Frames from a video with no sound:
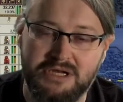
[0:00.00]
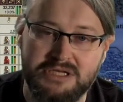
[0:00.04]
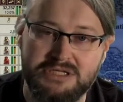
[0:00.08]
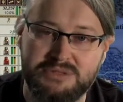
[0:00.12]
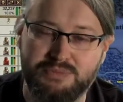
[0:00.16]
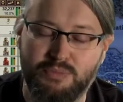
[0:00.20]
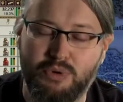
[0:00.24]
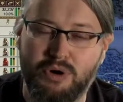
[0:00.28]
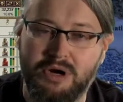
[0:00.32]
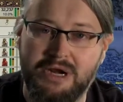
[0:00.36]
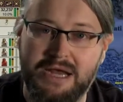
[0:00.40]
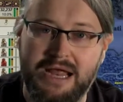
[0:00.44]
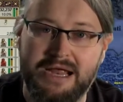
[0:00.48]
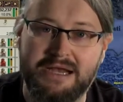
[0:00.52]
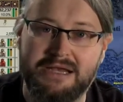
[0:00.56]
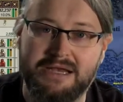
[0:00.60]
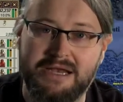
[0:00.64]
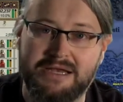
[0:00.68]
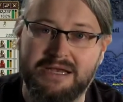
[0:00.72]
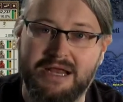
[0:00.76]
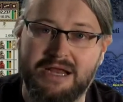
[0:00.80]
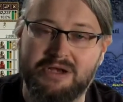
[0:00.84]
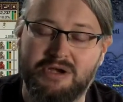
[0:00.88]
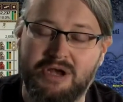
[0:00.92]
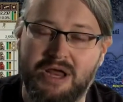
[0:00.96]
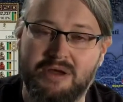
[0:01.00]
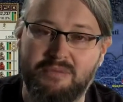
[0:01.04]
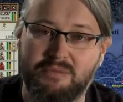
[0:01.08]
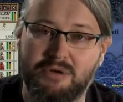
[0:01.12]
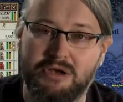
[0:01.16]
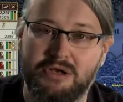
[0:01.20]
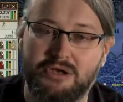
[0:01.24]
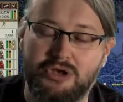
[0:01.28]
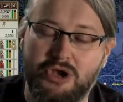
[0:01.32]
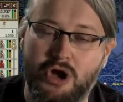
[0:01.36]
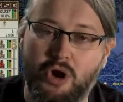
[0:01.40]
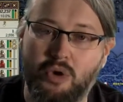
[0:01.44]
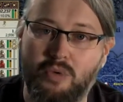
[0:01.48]
It's more likely that they
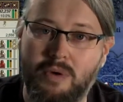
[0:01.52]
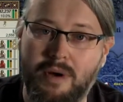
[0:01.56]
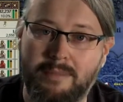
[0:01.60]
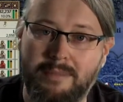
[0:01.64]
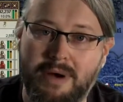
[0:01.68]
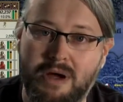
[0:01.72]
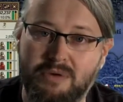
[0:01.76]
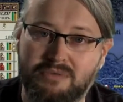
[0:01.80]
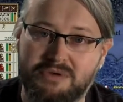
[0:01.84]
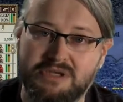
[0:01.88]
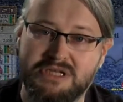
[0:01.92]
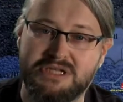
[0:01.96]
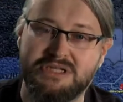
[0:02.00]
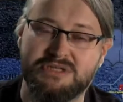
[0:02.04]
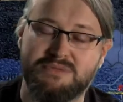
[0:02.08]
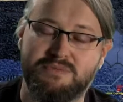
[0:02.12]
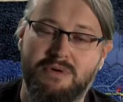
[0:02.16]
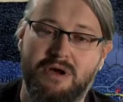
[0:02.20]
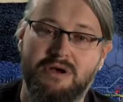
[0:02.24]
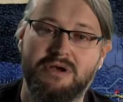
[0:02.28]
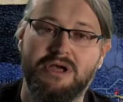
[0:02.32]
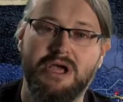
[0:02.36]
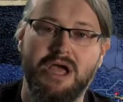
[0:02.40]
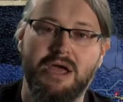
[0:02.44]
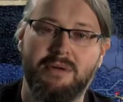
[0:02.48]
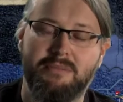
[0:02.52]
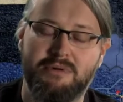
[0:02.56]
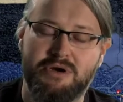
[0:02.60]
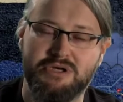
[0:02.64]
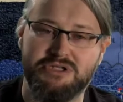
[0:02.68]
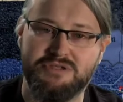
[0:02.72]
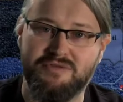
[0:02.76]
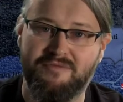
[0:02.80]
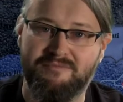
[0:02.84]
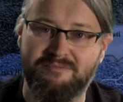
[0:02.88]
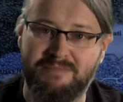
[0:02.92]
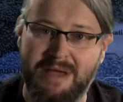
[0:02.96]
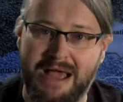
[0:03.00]
will know about this one
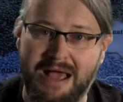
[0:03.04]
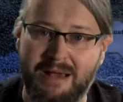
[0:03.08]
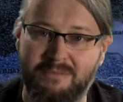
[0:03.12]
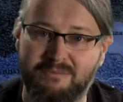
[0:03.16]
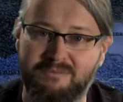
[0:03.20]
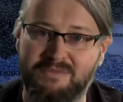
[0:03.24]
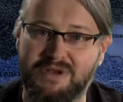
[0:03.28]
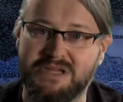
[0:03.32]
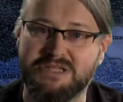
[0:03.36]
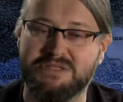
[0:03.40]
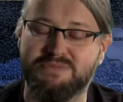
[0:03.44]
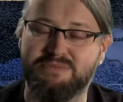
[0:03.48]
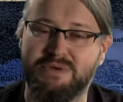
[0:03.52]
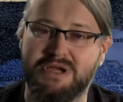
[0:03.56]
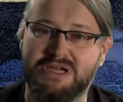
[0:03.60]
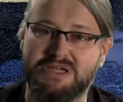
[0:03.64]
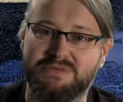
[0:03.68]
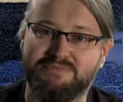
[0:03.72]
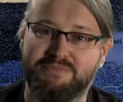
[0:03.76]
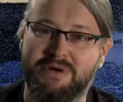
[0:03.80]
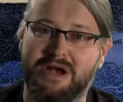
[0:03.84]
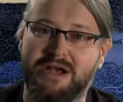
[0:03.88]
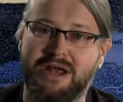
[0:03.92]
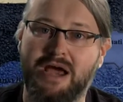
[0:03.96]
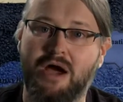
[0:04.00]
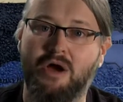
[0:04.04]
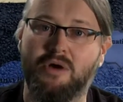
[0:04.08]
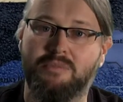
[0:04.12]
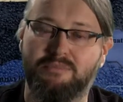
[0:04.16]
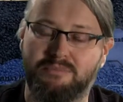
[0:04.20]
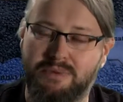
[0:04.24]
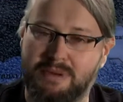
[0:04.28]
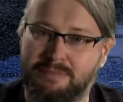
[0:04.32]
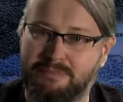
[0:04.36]
because of pamphlets being spread out,